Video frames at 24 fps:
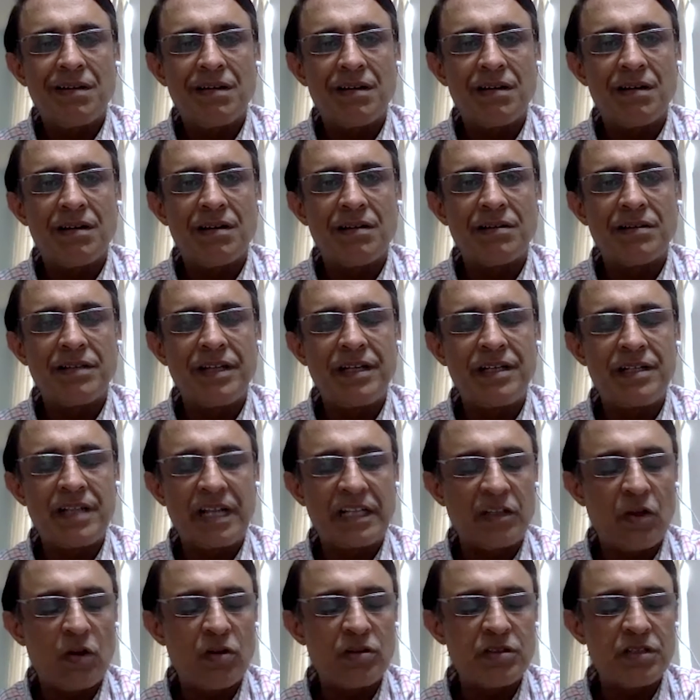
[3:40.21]
the
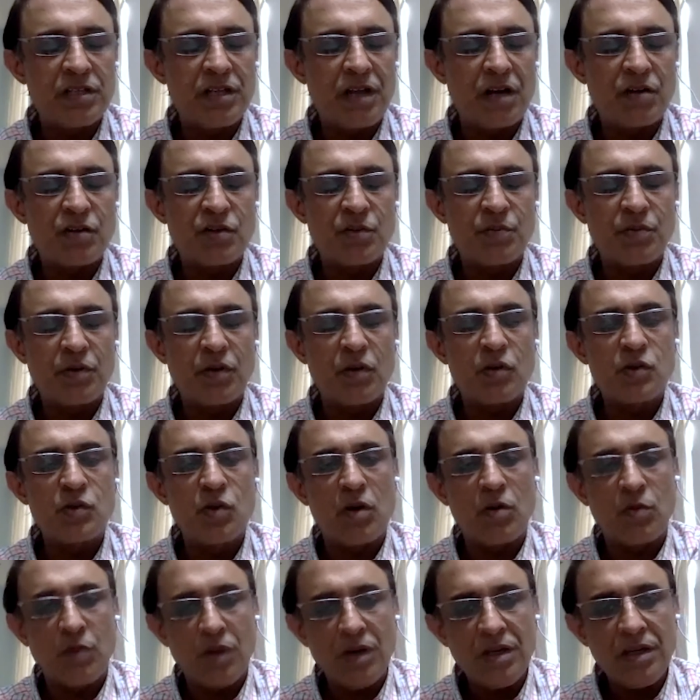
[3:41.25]
technology entrepreneurs
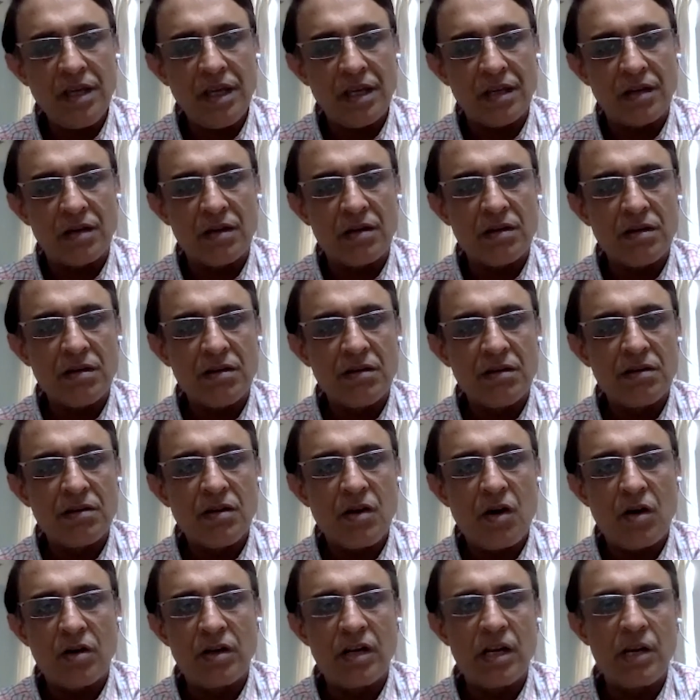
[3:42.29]
who are working
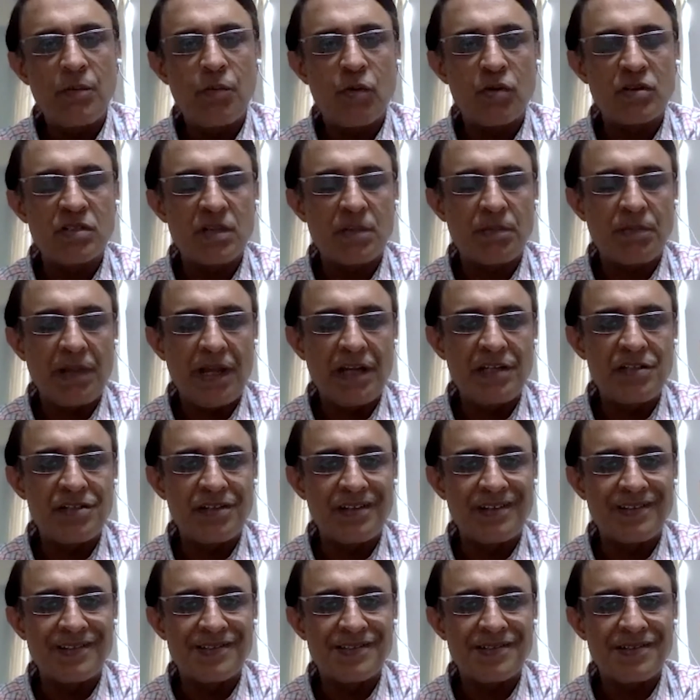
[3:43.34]
on input supply
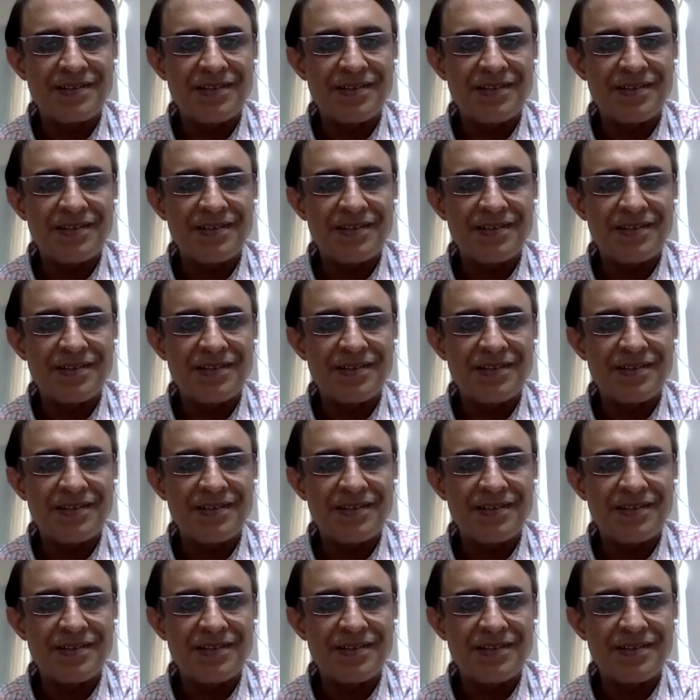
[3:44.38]
chains.